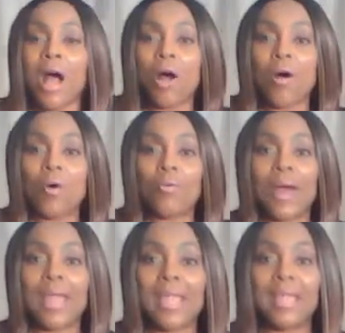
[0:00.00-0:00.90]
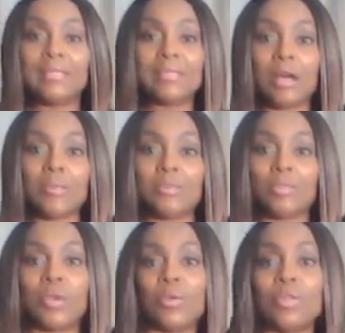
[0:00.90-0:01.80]
I'll hold my hands up
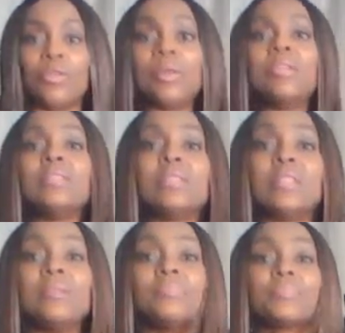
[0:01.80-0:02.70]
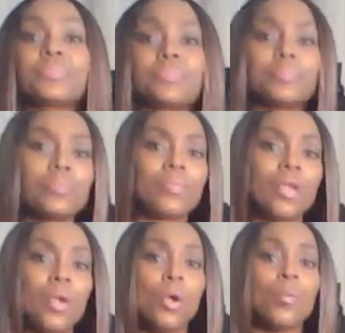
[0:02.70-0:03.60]
so you can see
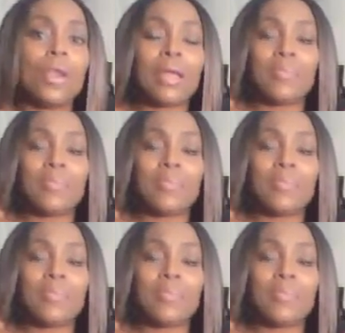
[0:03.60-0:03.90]
what